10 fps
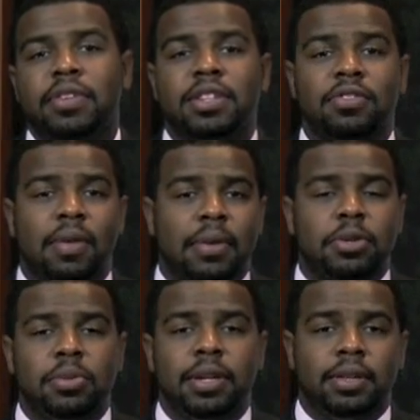yourself an
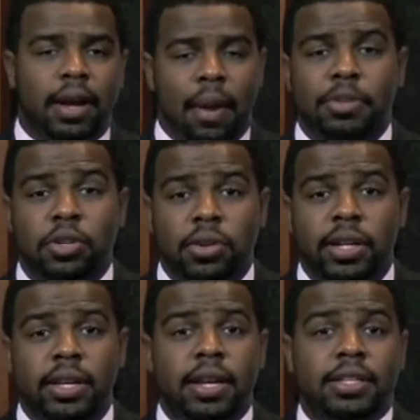opportunity
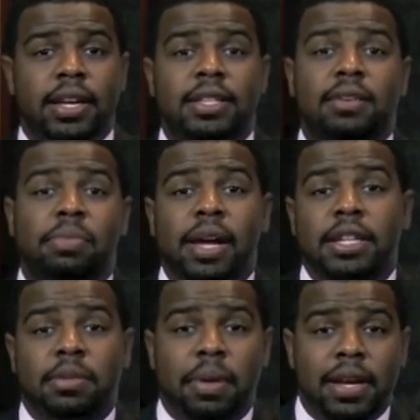opportunity to hit some play
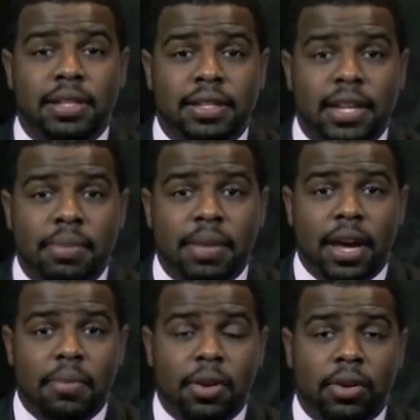action passes deep
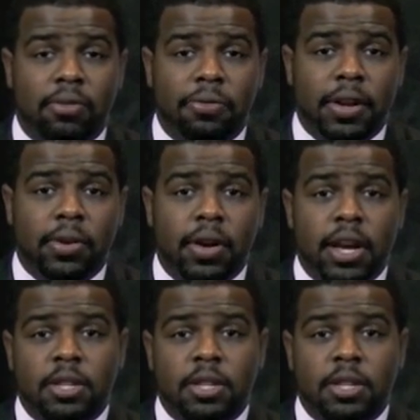down the middle of the field,